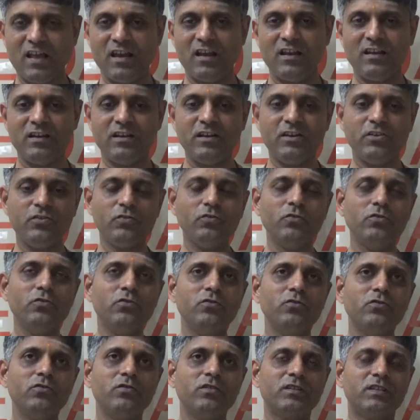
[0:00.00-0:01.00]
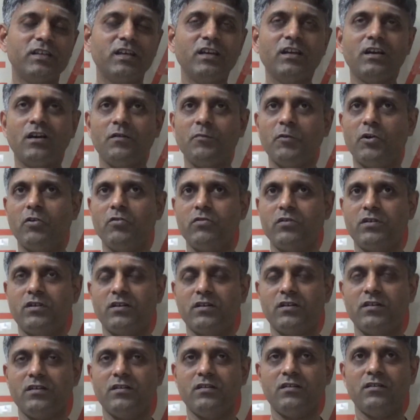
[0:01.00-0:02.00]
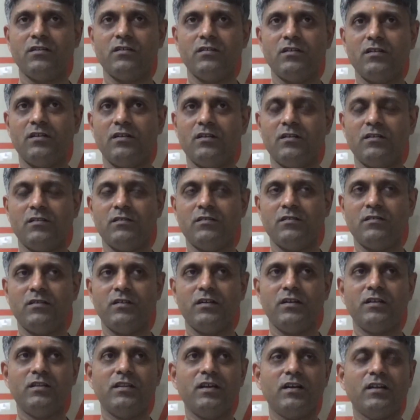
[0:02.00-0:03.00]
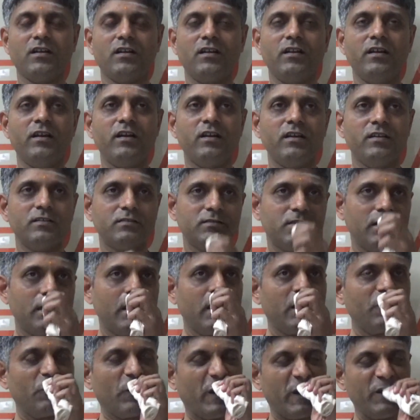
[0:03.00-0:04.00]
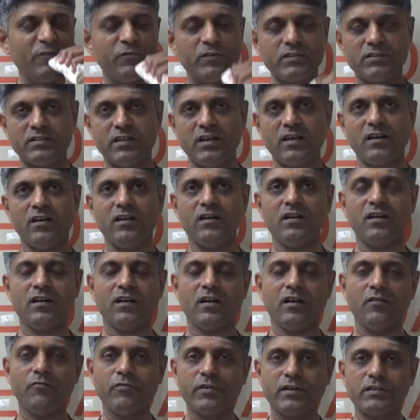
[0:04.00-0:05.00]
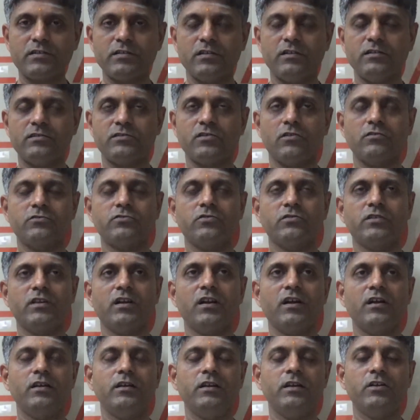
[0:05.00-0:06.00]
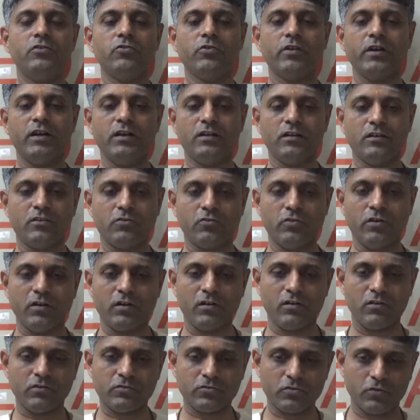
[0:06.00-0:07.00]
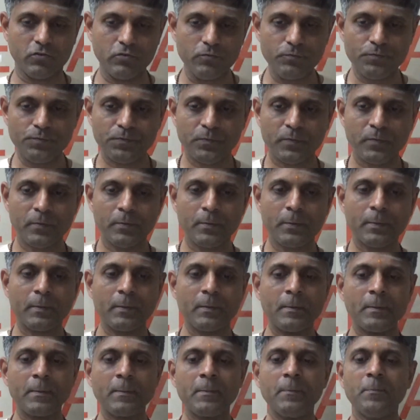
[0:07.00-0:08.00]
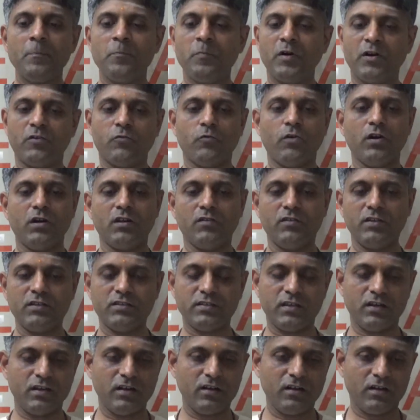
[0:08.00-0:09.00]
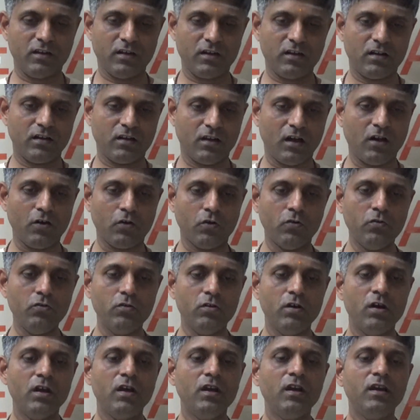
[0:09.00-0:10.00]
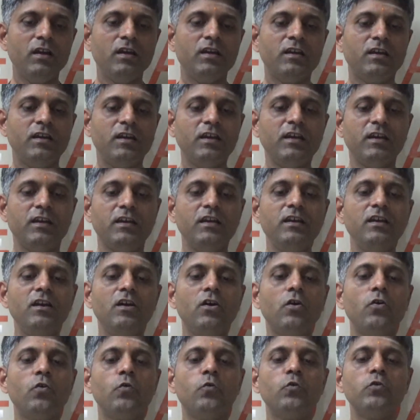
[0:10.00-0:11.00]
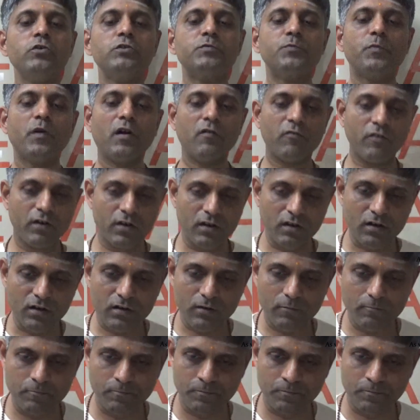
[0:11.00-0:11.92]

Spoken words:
Did you think about that a lady is there, wife is there, and her affection is also there, I need to cater to her also? But whatever said and done now, he whose power